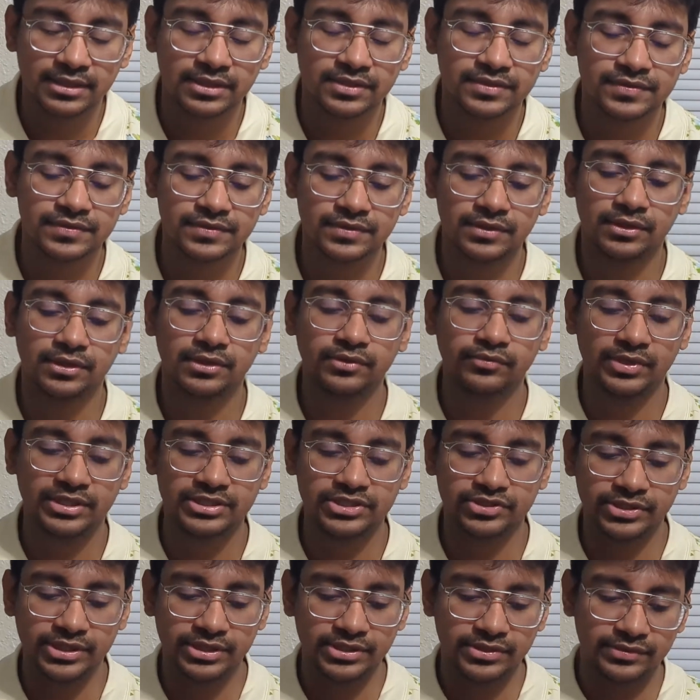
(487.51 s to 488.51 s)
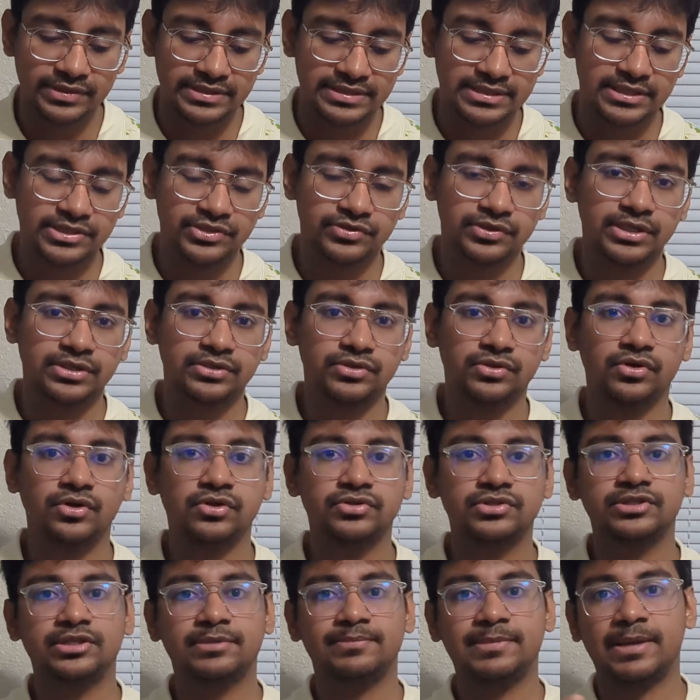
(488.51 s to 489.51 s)
So what you can do is that you can go
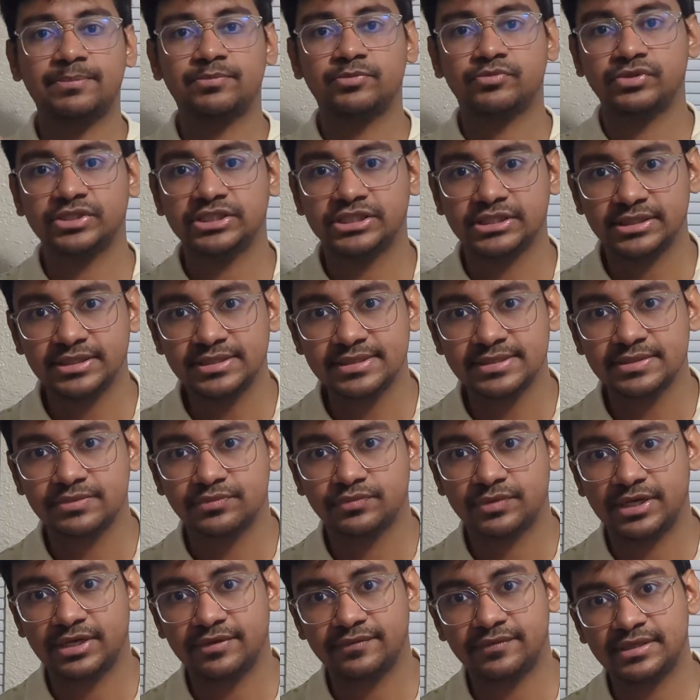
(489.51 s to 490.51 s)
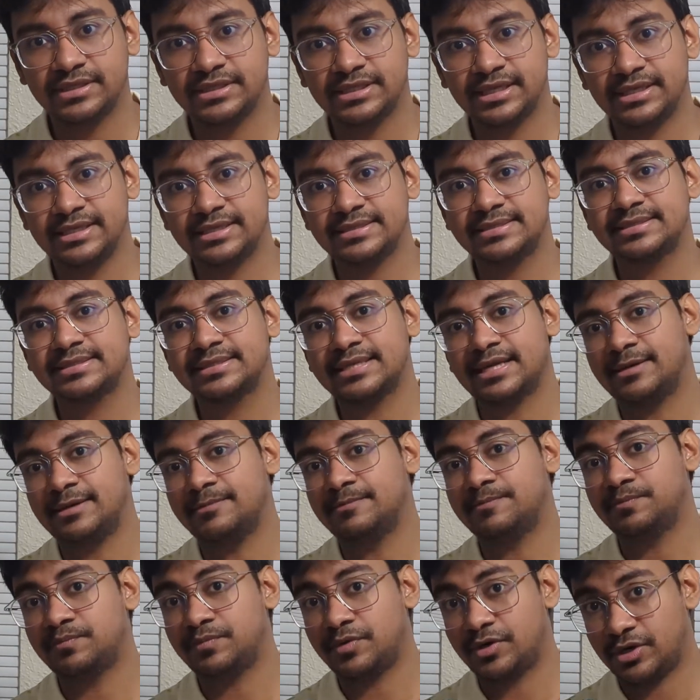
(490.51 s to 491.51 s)
to the map questions whenever there is
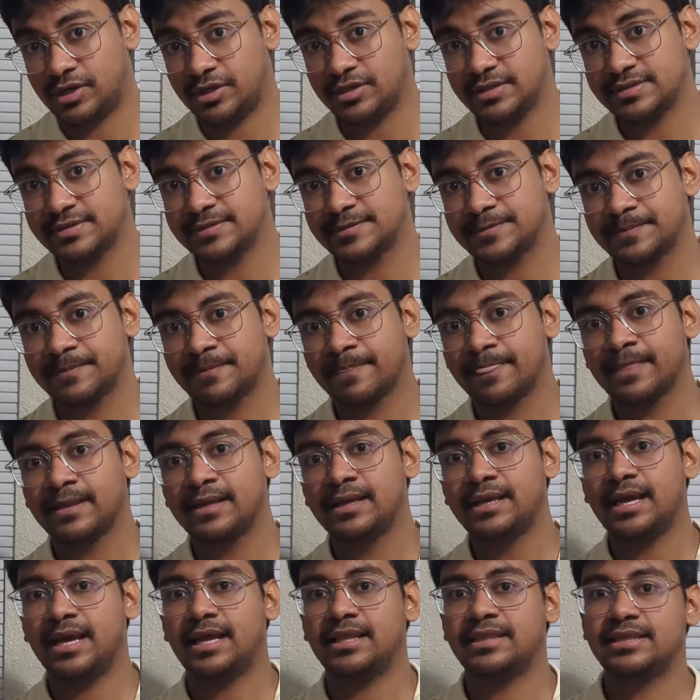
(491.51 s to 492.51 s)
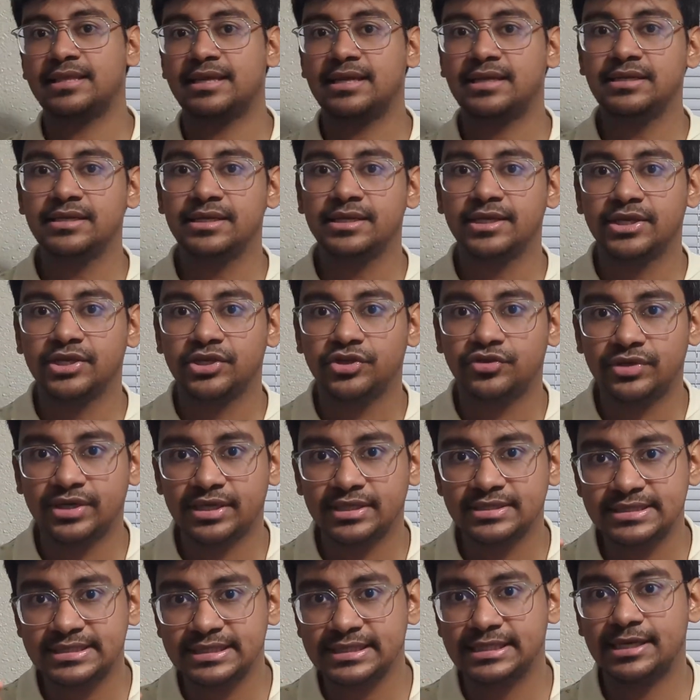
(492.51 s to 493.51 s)
some pause, and then you
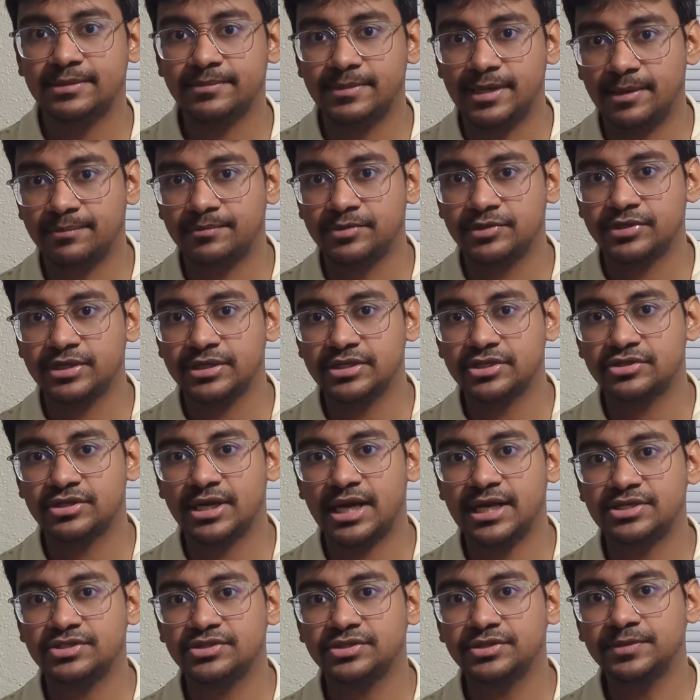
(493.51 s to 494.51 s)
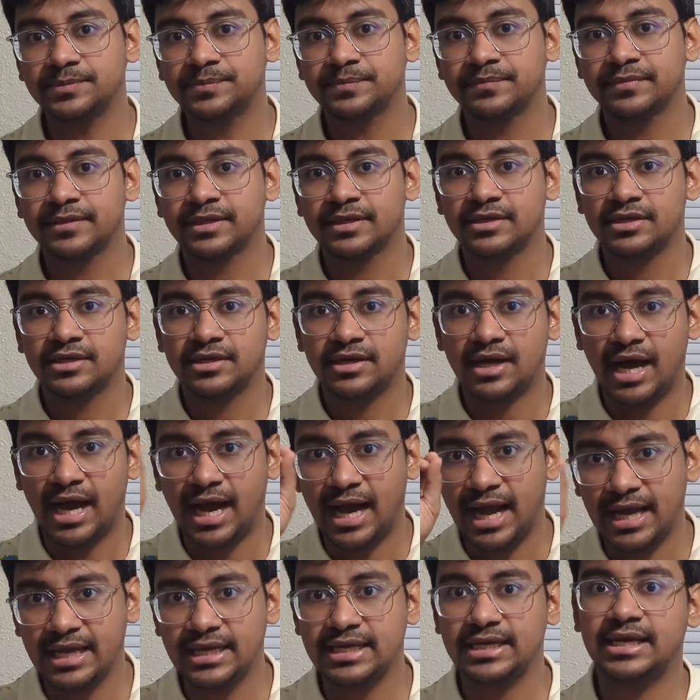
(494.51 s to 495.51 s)
can see the map. You can try to
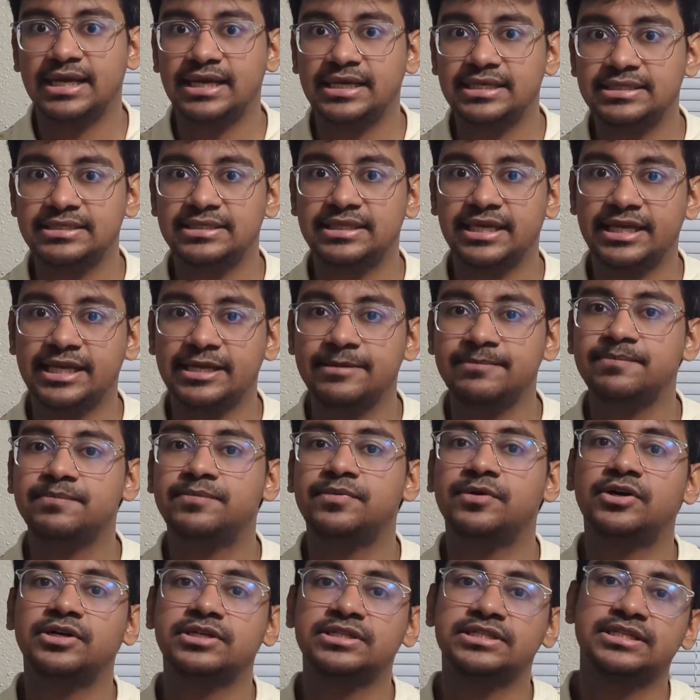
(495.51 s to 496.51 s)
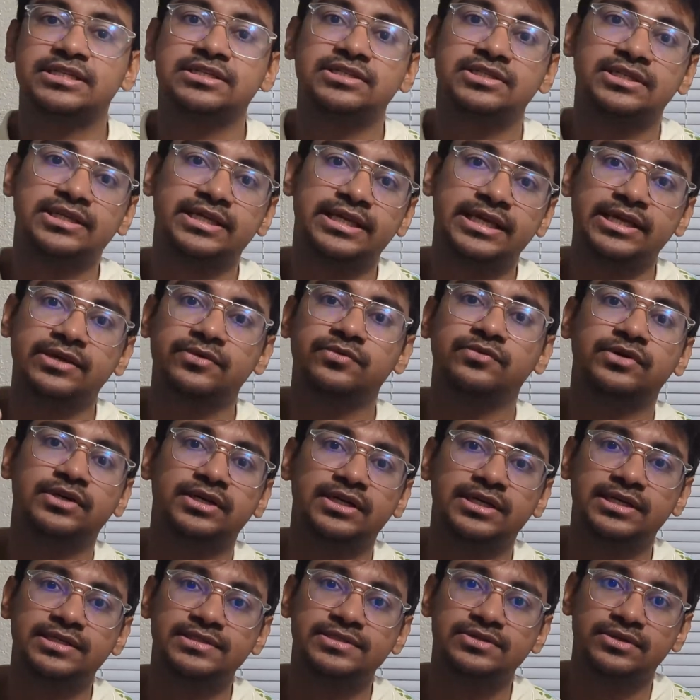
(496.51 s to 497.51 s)
highlight the important
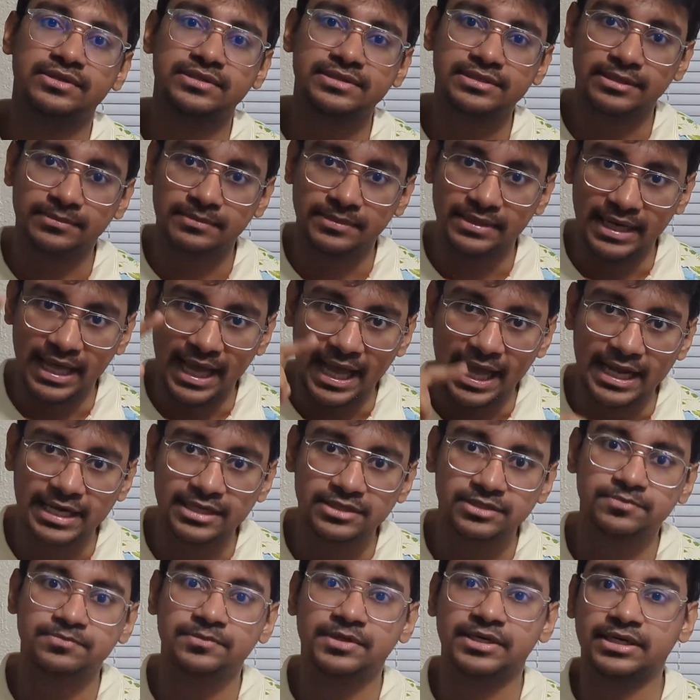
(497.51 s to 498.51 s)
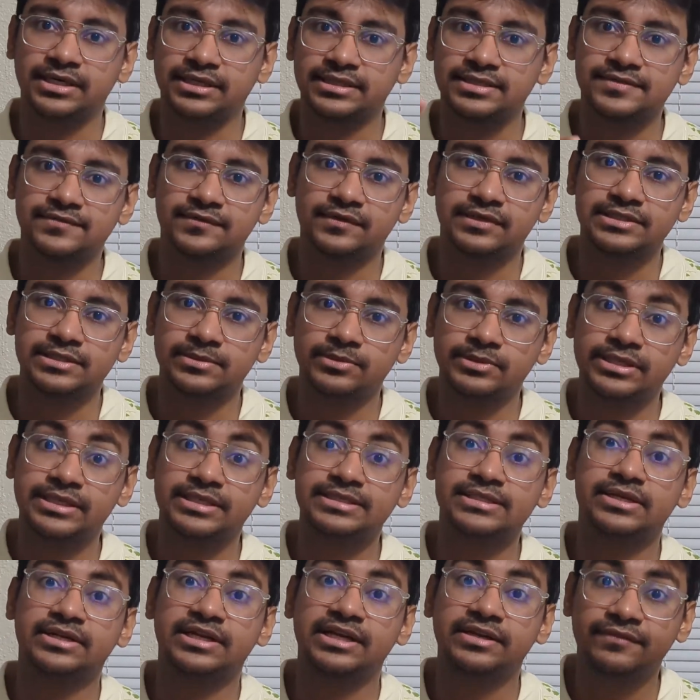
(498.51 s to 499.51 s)
keywords or some landmarks. For example, there
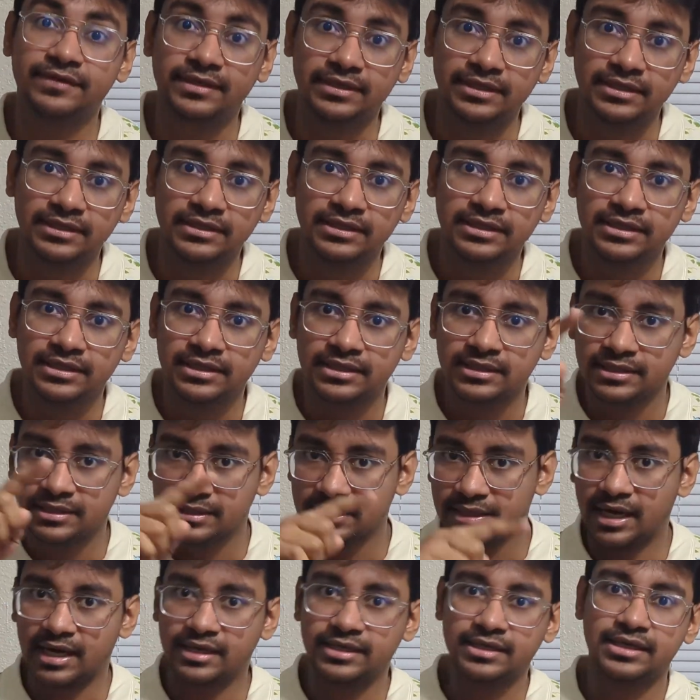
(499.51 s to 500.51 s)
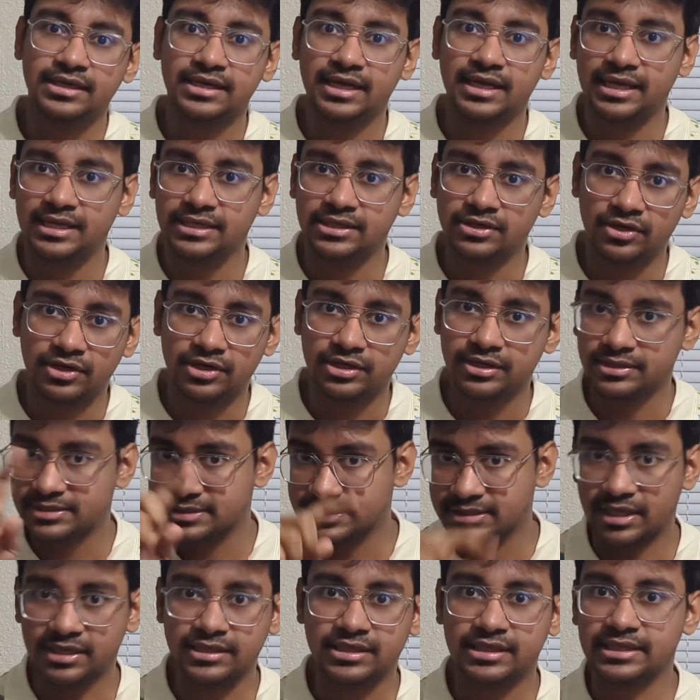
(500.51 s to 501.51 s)
is a river, underline or
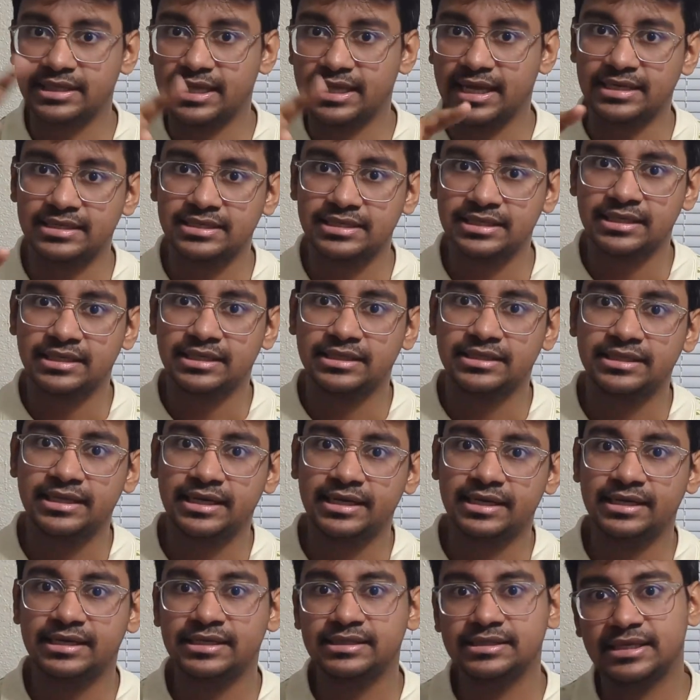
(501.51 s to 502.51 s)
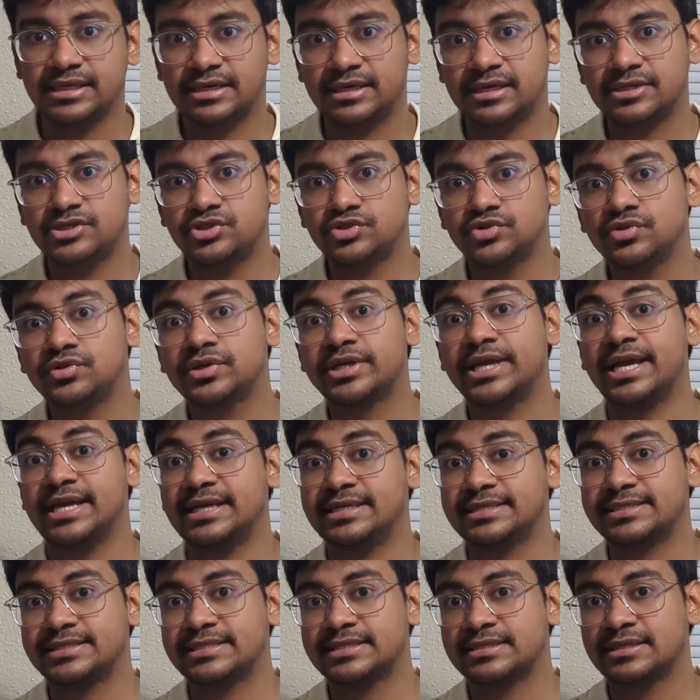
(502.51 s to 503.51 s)
circle that. There are 2
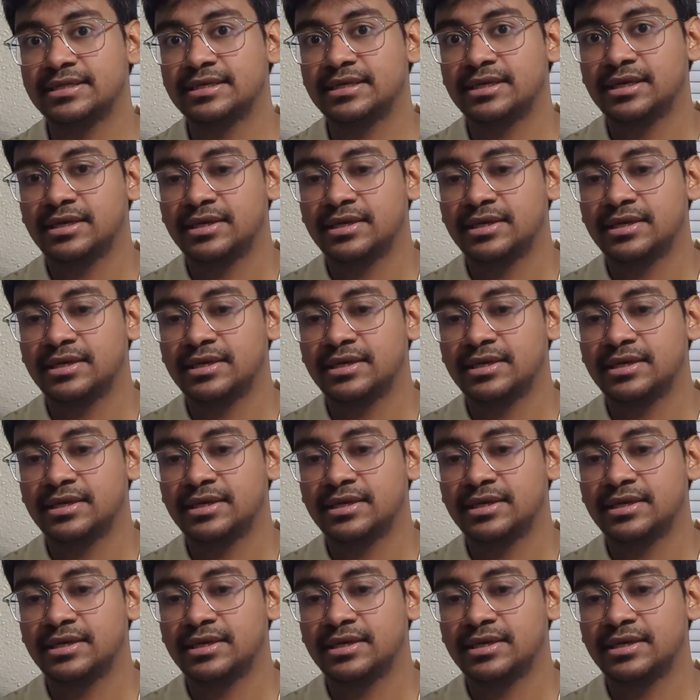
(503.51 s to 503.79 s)
gates.